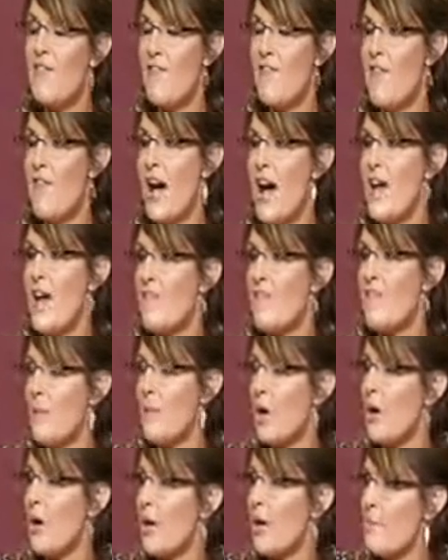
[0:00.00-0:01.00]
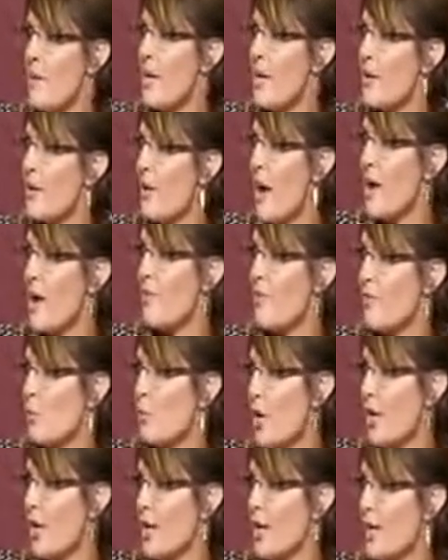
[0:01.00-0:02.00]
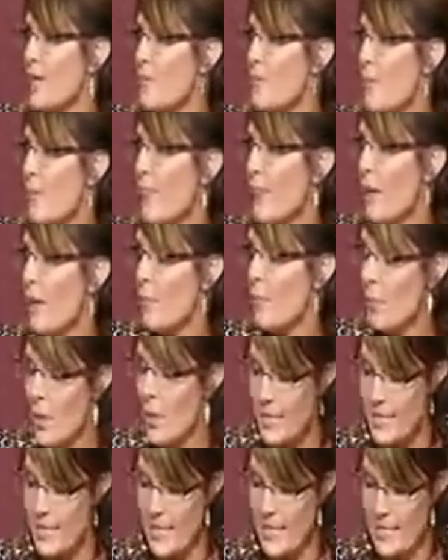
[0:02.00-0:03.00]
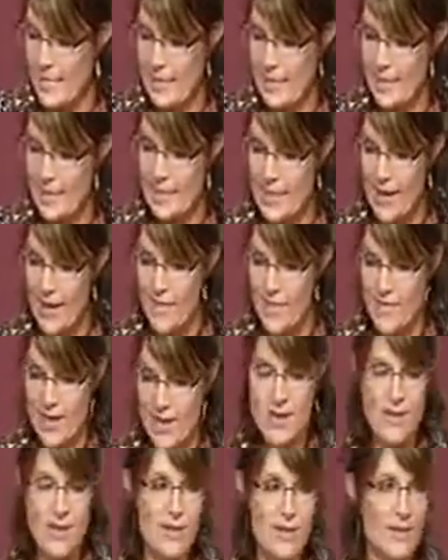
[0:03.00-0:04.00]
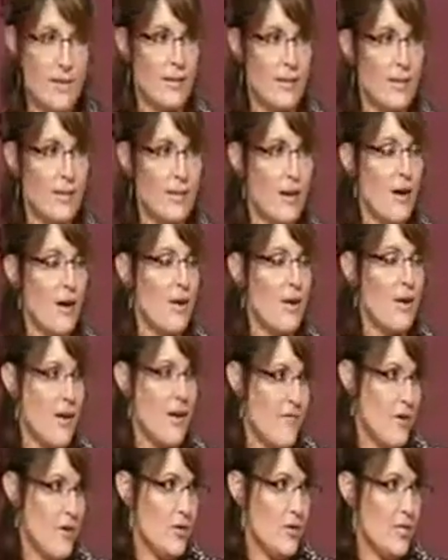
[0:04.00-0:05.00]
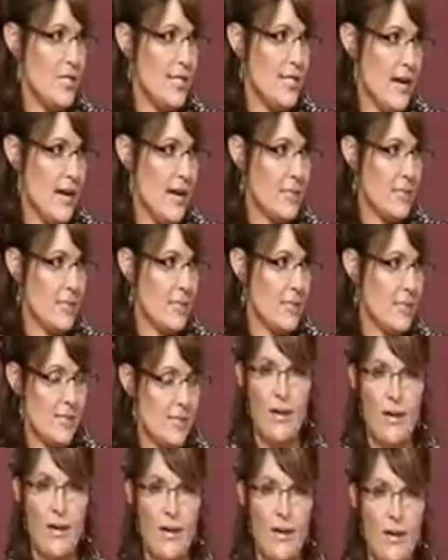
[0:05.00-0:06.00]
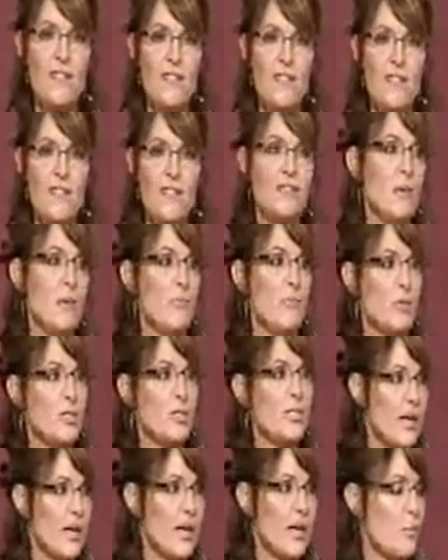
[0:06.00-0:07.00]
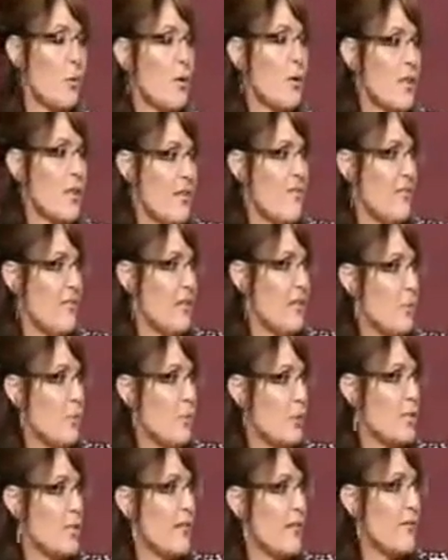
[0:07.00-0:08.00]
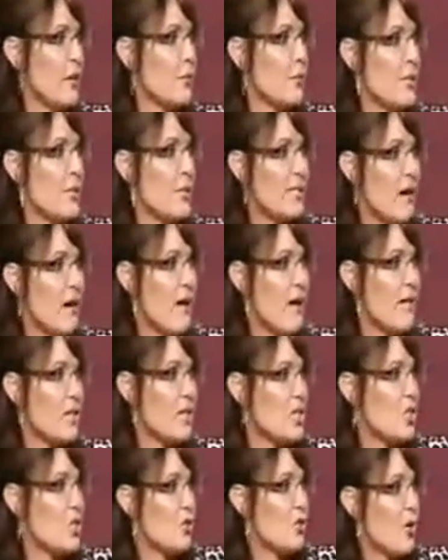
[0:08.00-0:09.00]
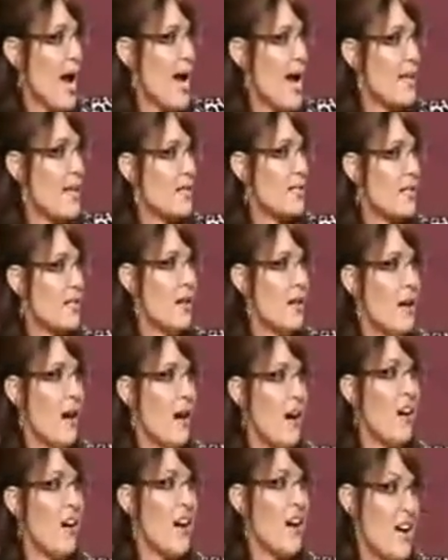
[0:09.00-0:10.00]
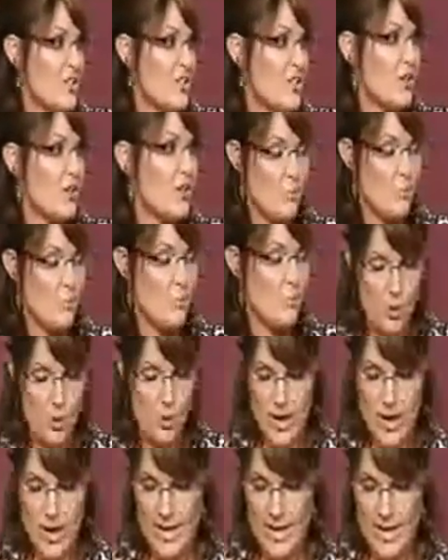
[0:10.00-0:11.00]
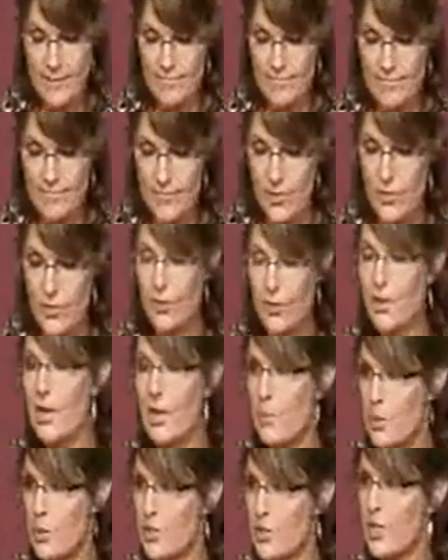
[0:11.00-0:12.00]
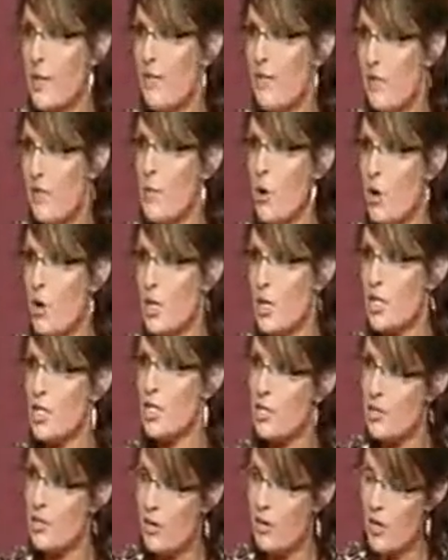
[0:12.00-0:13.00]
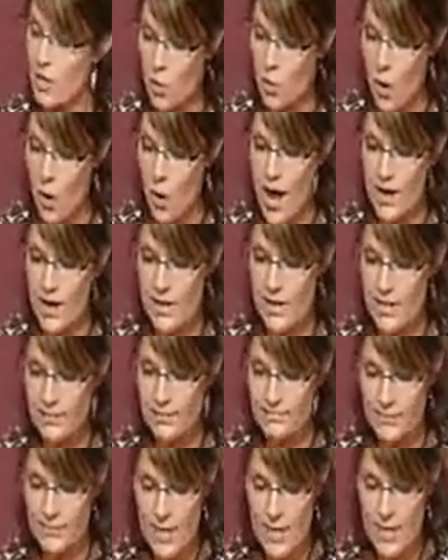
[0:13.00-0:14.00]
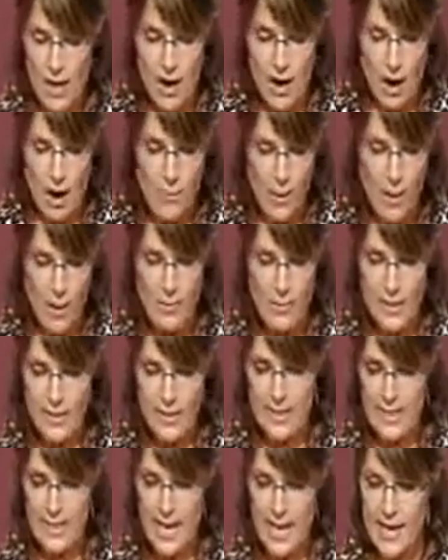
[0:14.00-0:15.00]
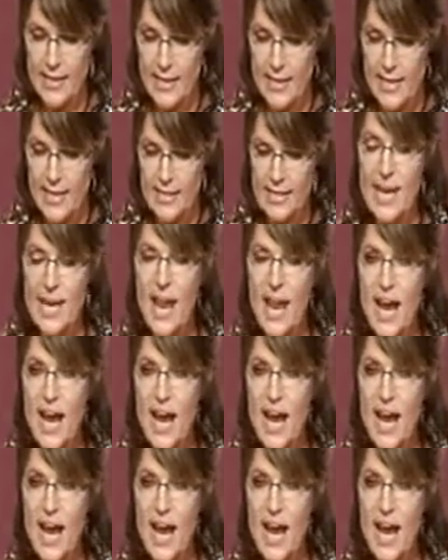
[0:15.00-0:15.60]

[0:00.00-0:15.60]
in 5 American men are out of work. 1 in 7 are on food stamps. 50%, more than 50% of our recent college grads are underemployed. 30% of our mortgages are underwater. Our public debt is